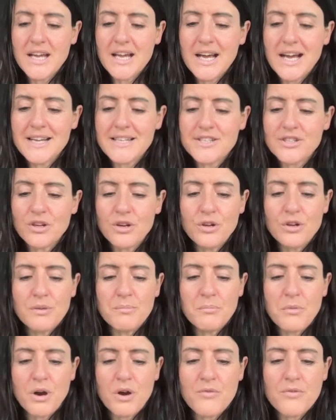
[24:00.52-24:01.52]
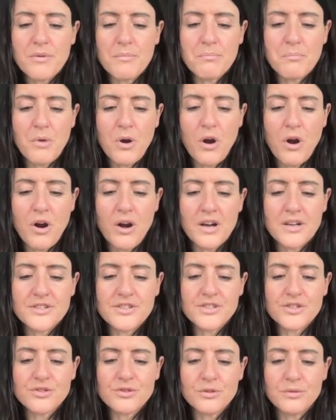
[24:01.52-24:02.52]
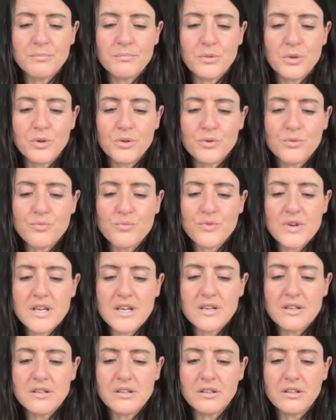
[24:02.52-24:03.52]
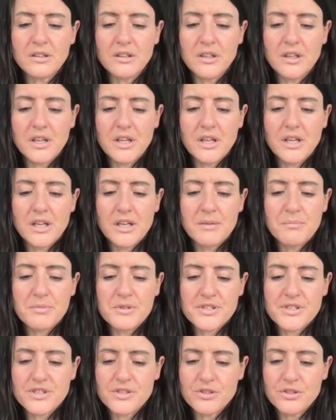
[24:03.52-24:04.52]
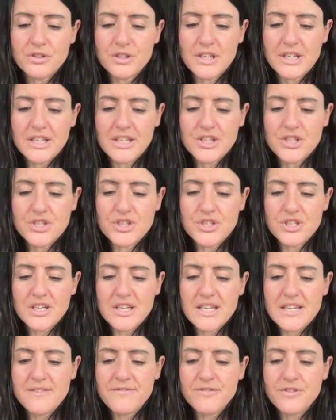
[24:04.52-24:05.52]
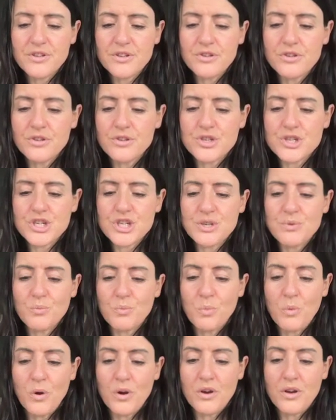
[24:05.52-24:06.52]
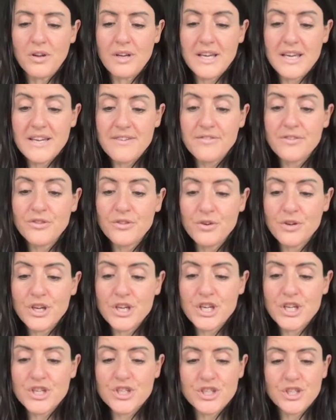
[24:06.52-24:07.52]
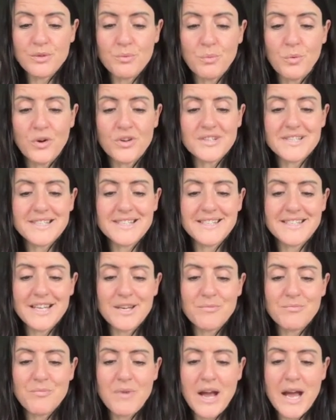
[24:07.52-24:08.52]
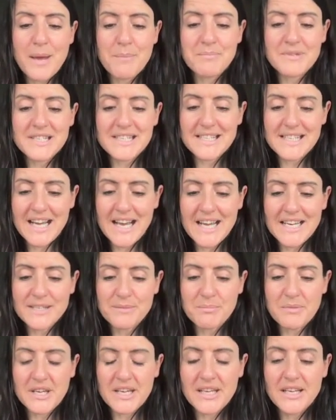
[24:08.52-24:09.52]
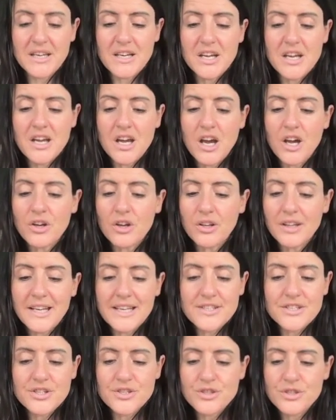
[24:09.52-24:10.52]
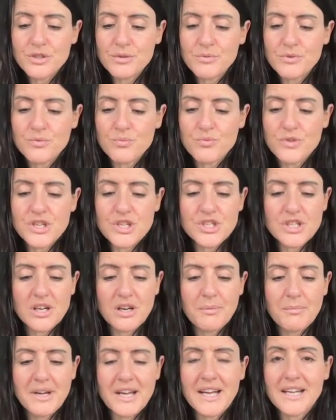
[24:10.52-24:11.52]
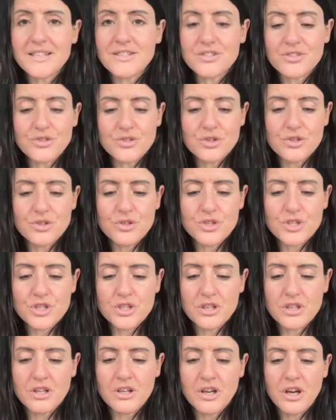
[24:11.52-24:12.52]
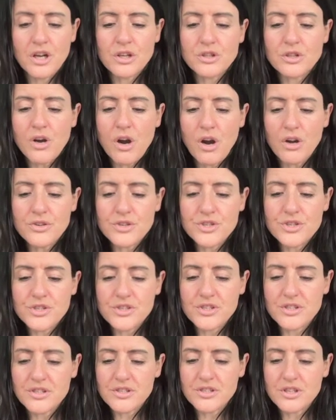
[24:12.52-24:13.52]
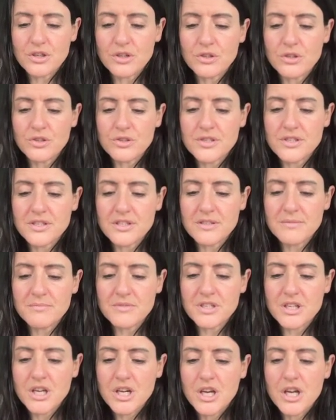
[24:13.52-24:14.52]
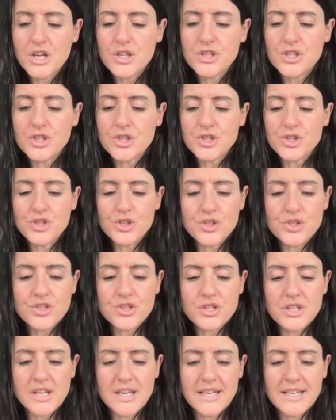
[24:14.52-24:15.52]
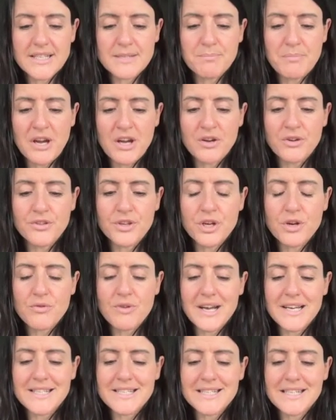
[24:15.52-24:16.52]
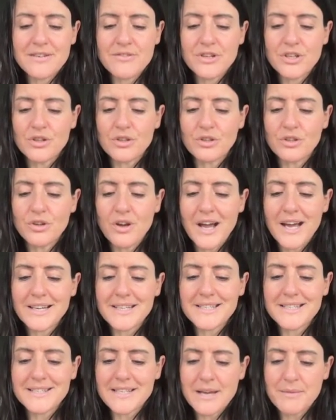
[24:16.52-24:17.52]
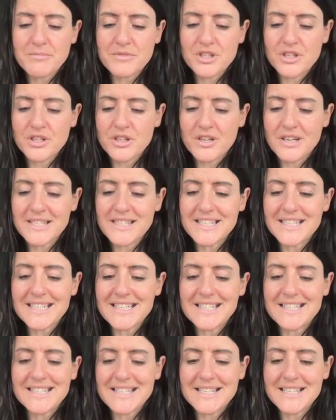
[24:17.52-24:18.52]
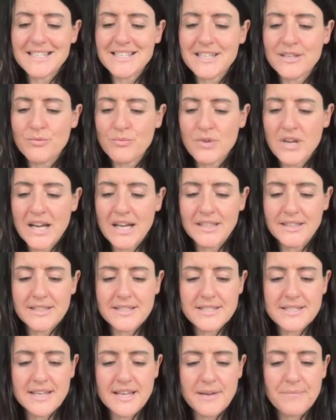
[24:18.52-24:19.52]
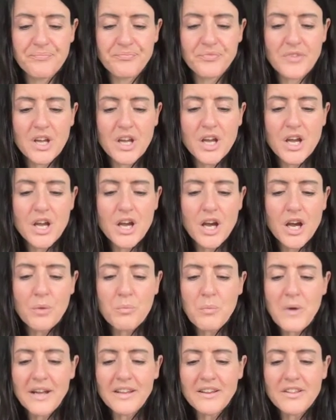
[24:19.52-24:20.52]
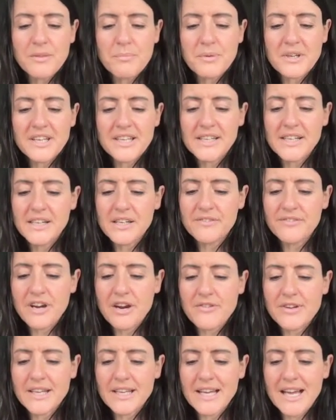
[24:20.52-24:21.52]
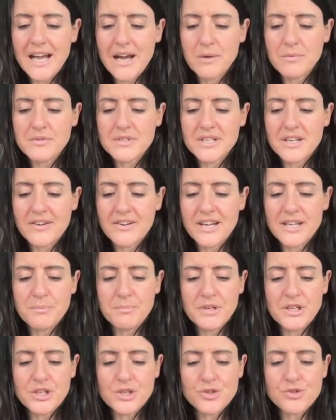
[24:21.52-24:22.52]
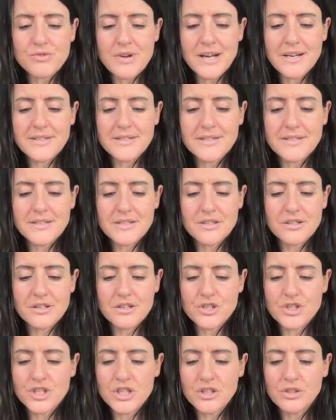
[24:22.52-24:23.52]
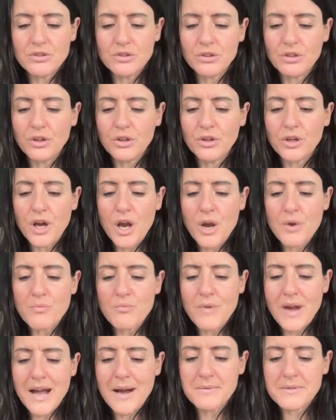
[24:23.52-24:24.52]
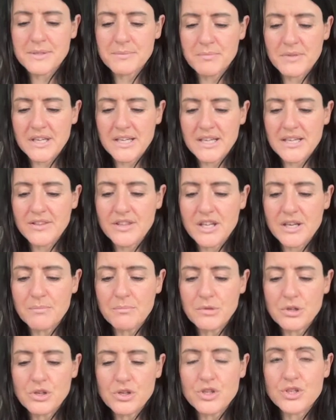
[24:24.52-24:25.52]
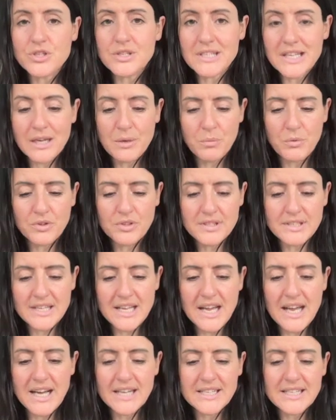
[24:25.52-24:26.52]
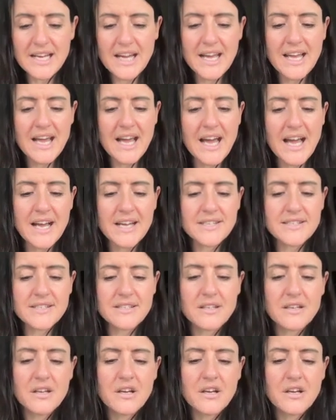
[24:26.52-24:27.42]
I saw her more and more as some unreal personage, even though she was sitting right beside me, and all I had to do was reach out my hand and touch her. A consciousness accustomed to judge things by other criteria could not accept her as an existing reality. And while at the beginning of our encounter I had been attracted to her, she no longer aroused me in the emotions I once had. I asked,